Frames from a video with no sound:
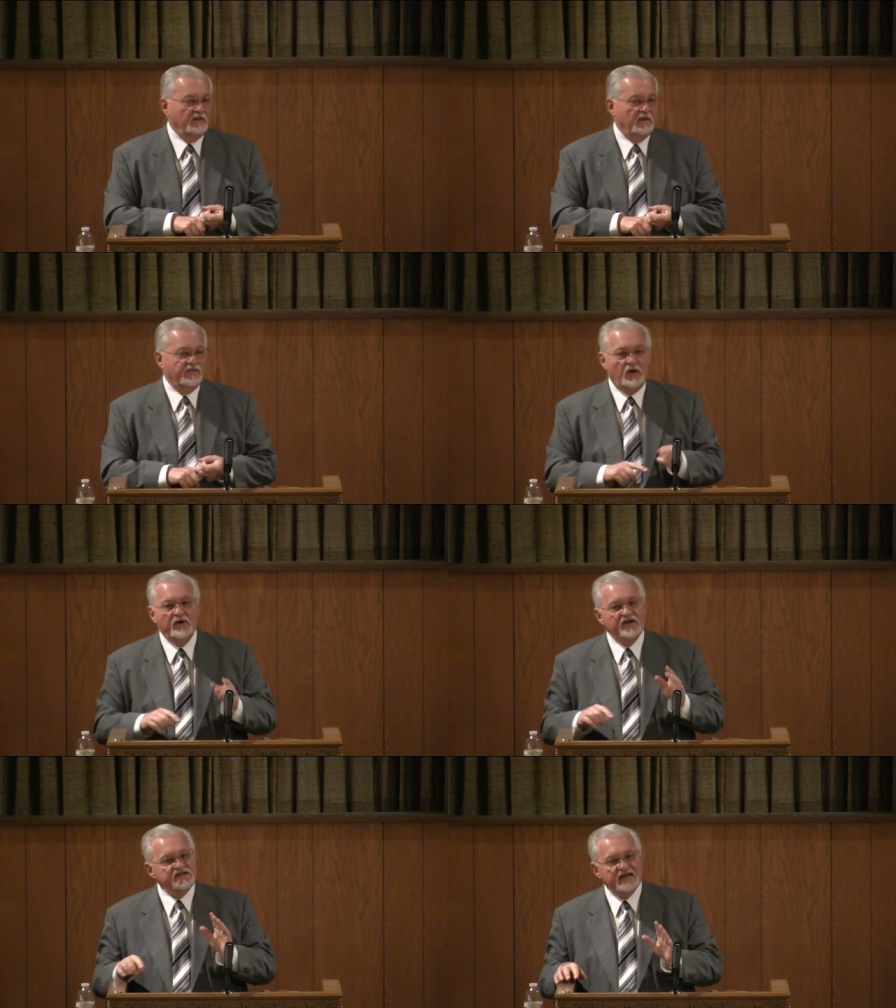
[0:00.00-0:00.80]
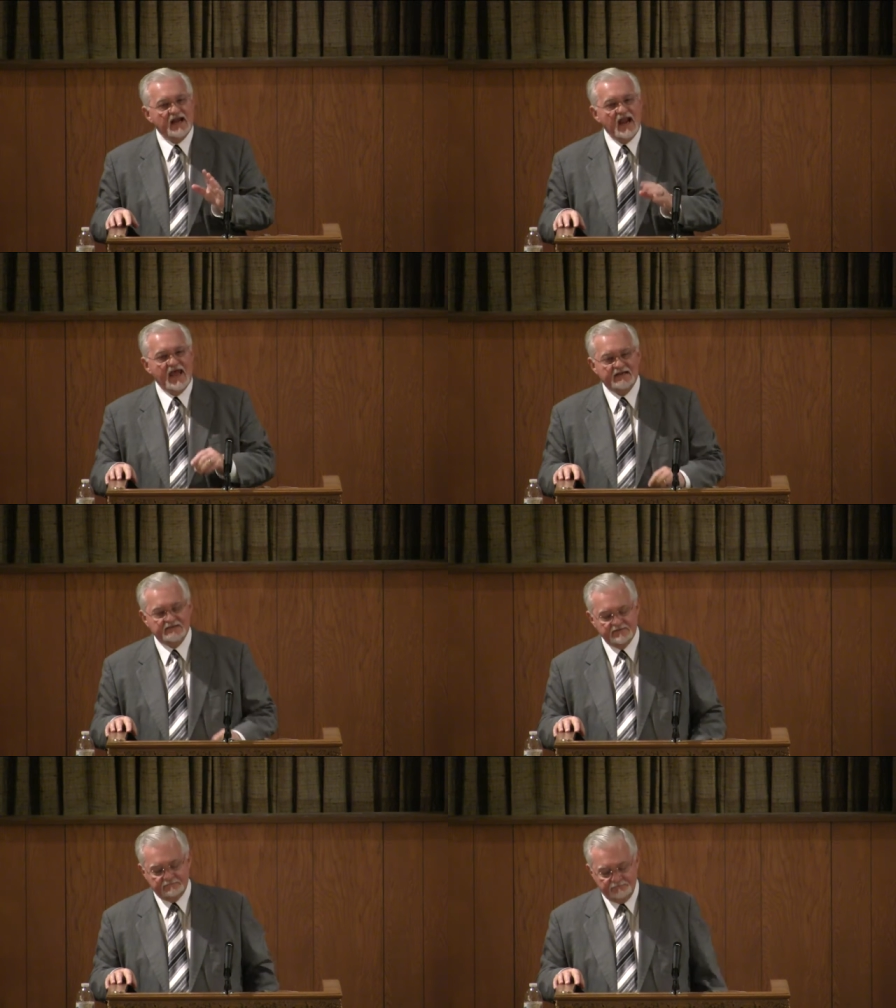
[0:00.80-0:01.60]
The third is
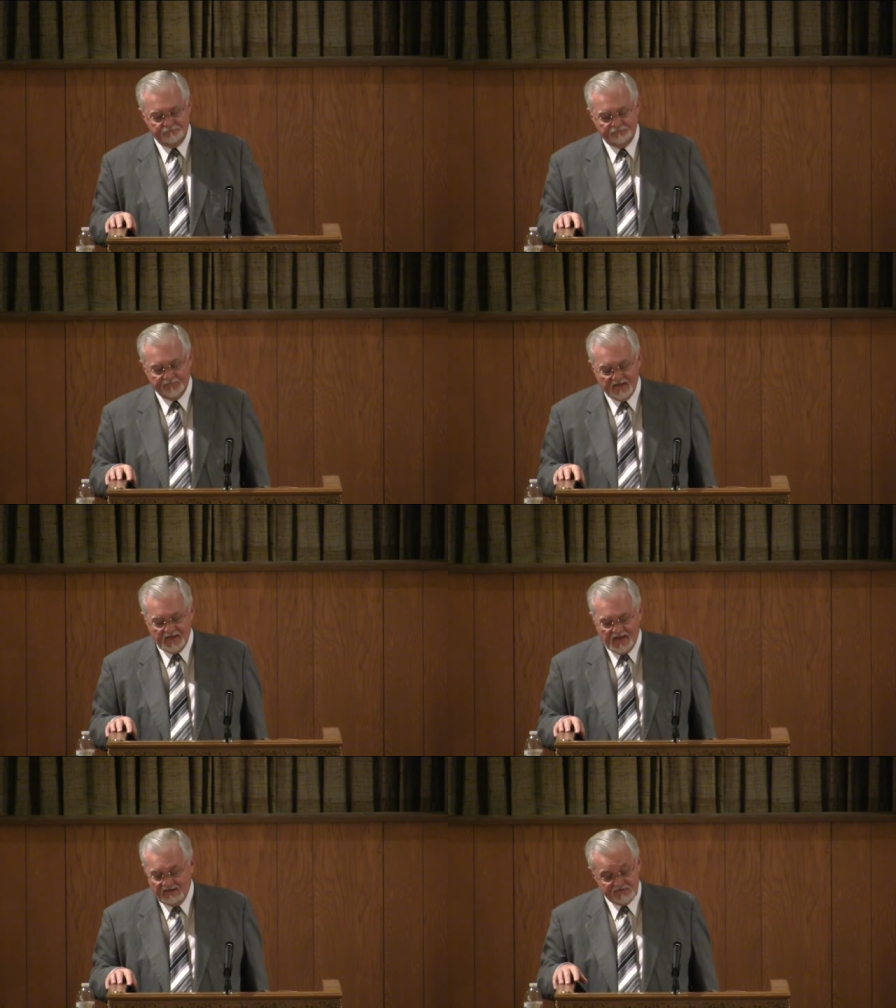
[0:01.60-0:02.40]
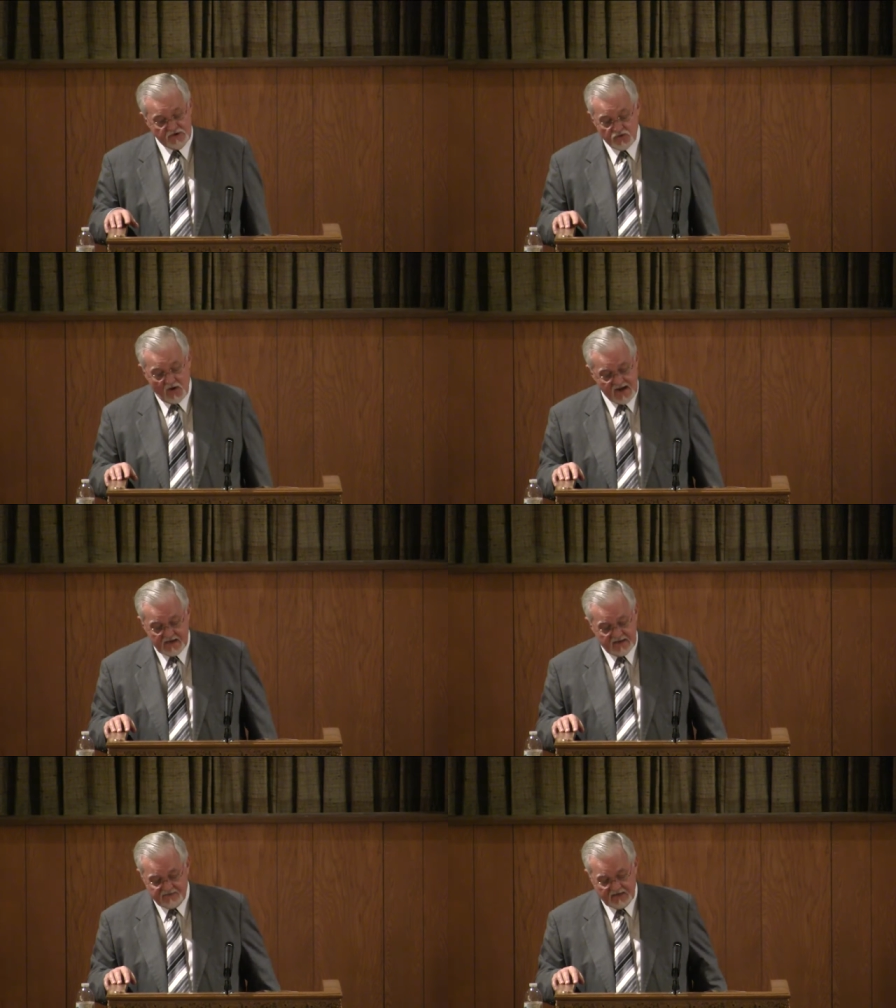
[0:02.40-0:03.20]
neglect. I fear
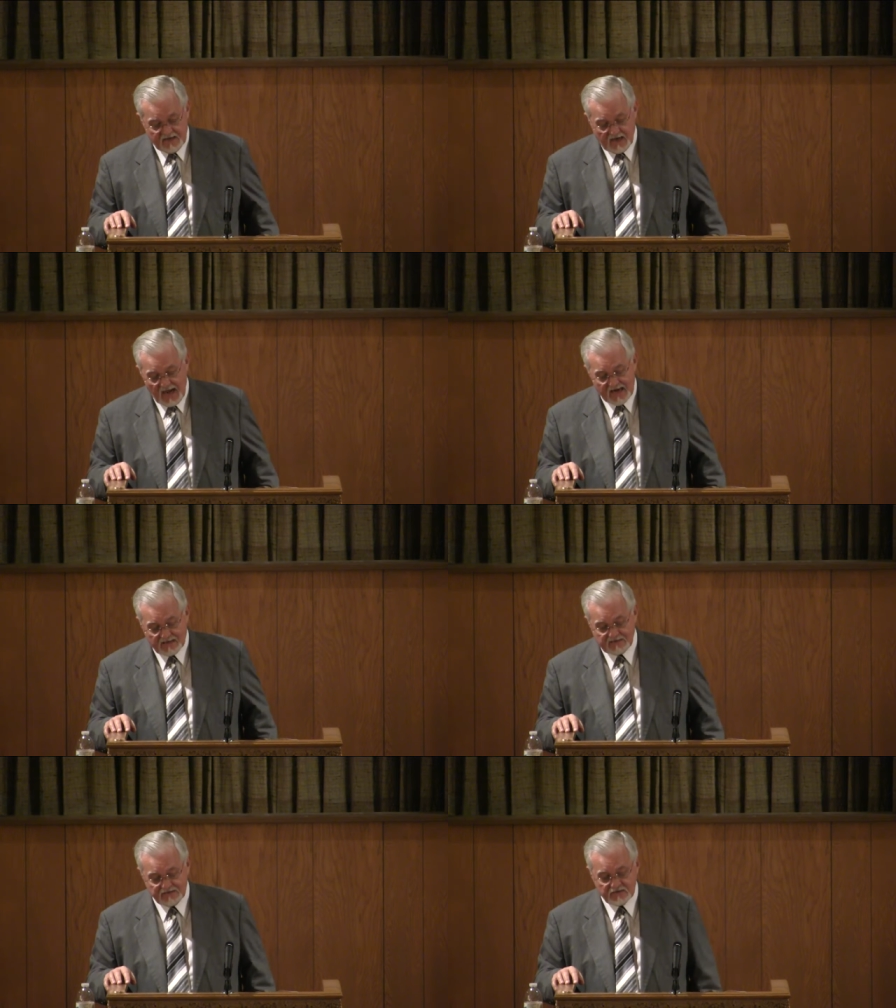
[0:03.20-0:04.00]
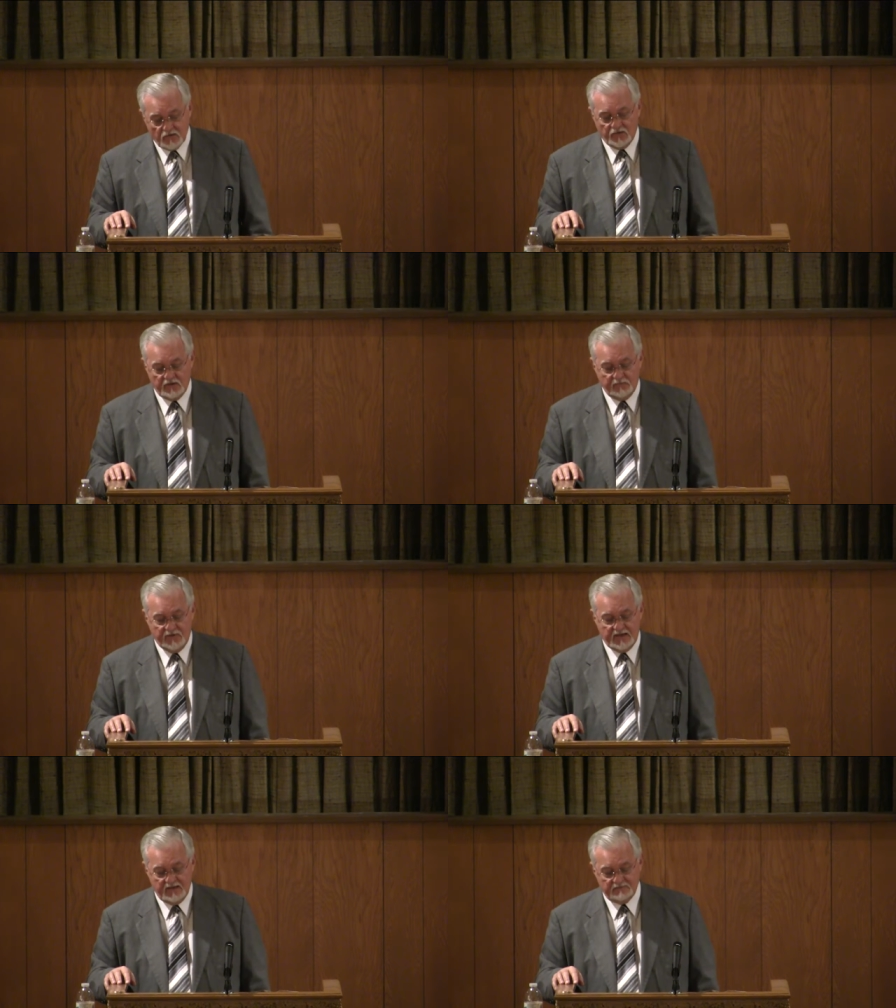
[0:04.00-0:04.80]
greatly that neglect is going to
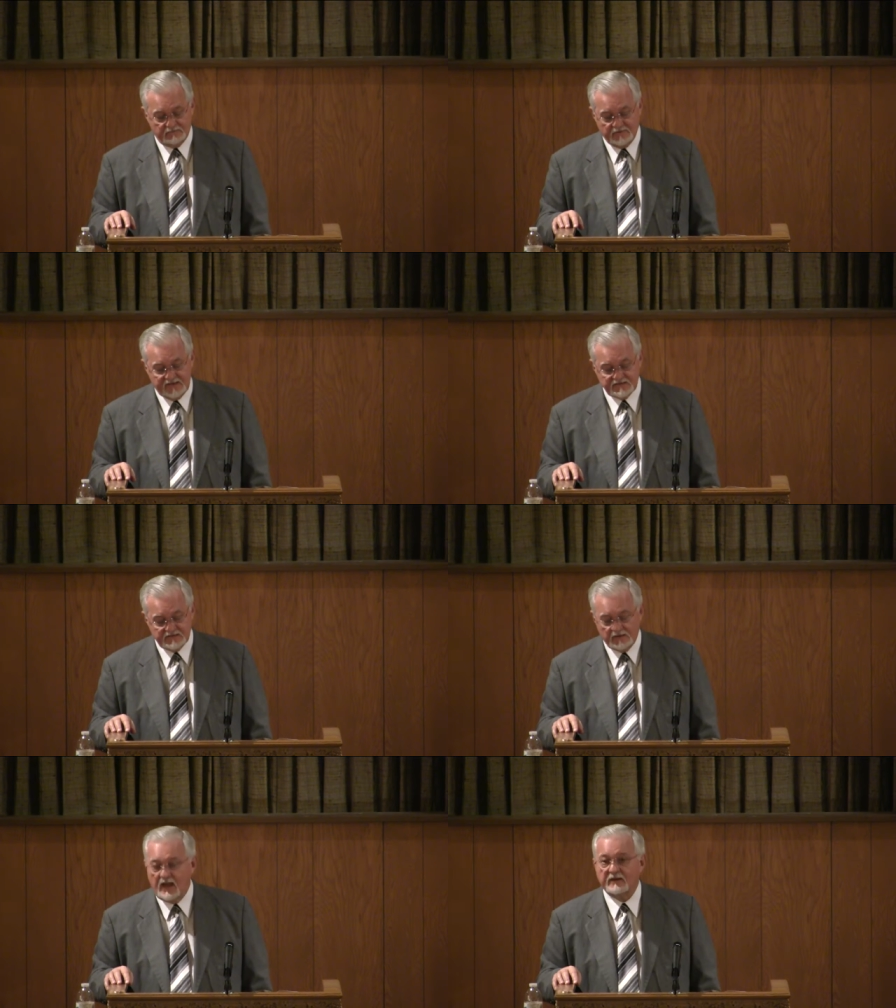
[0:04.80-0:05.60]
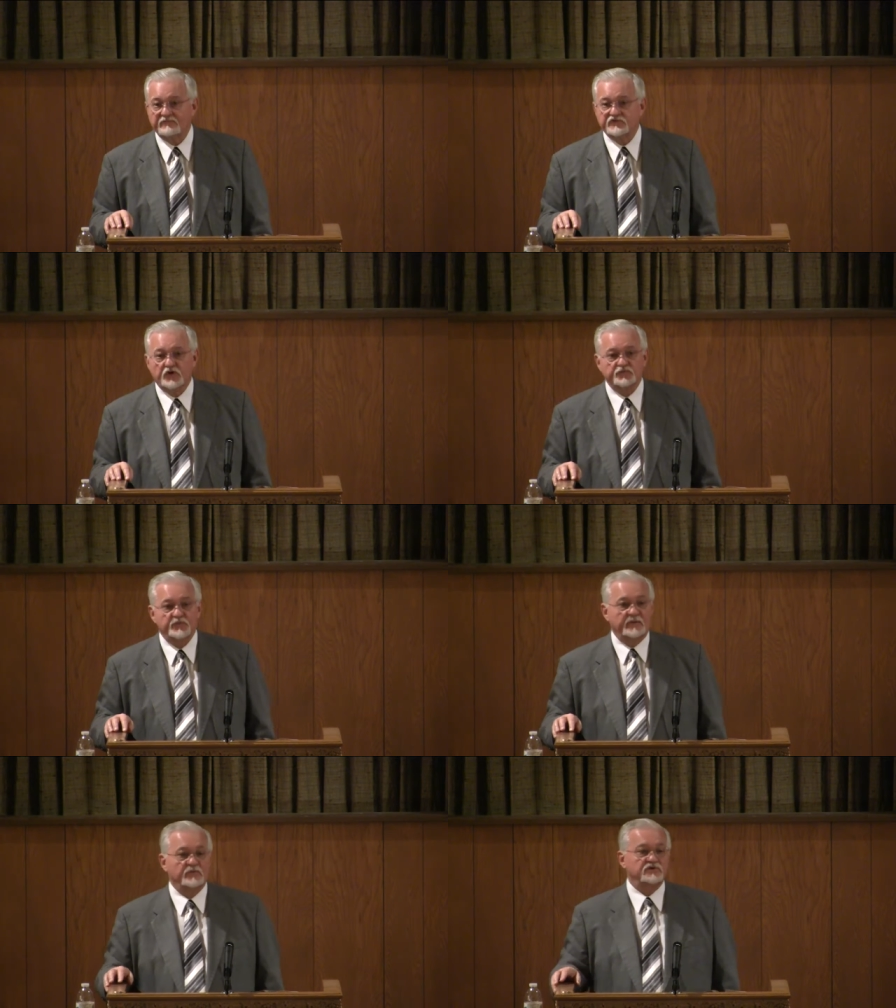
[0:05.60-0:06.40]
be a reason a lot of church
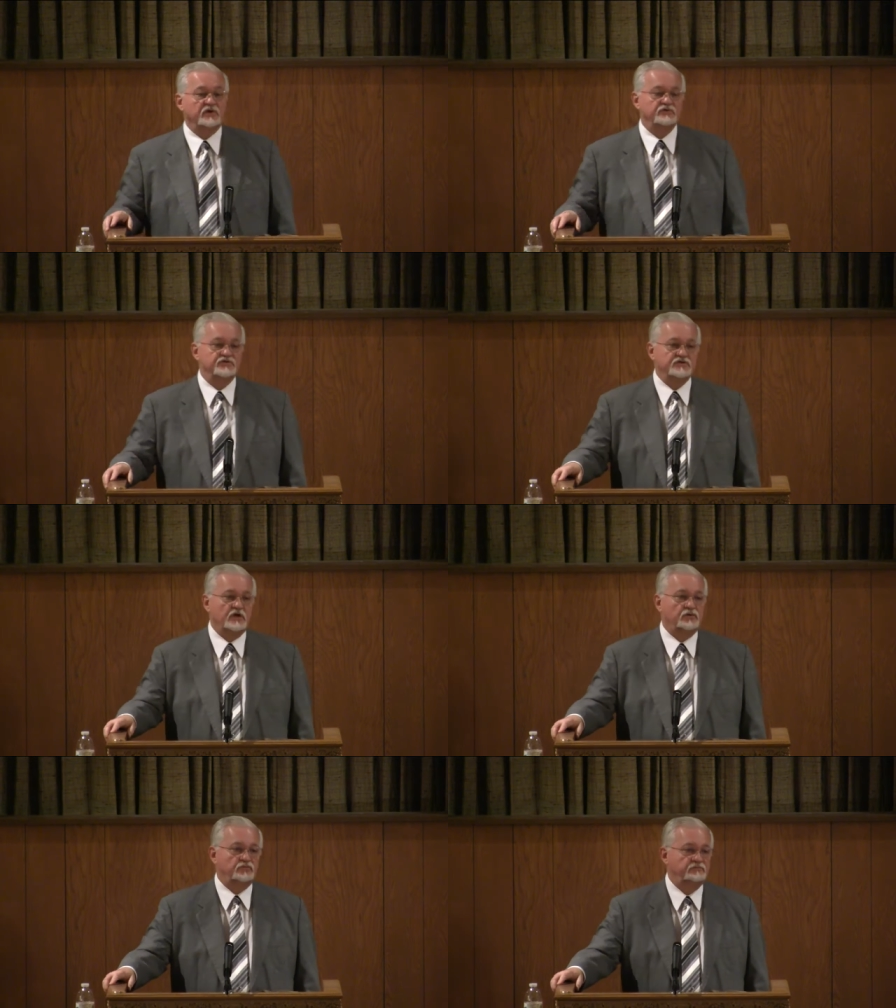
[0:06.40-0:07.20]
members lose their soul.